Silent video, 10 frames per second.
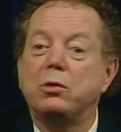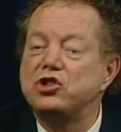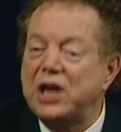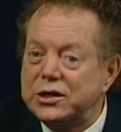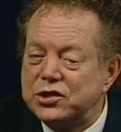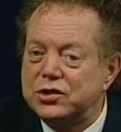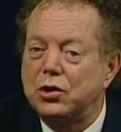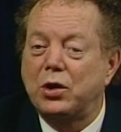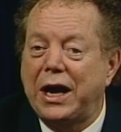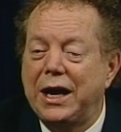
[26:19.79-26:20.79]
No more
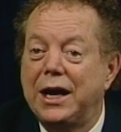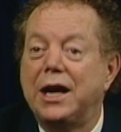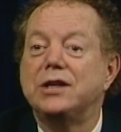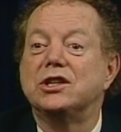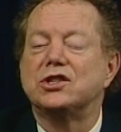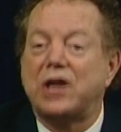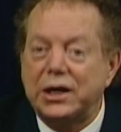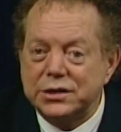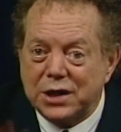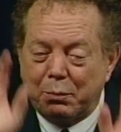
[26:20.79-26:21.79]
chances, okay? Just
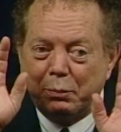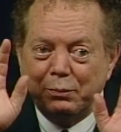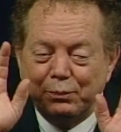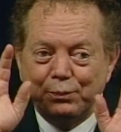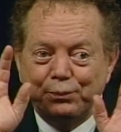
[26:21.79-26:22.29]
take us up.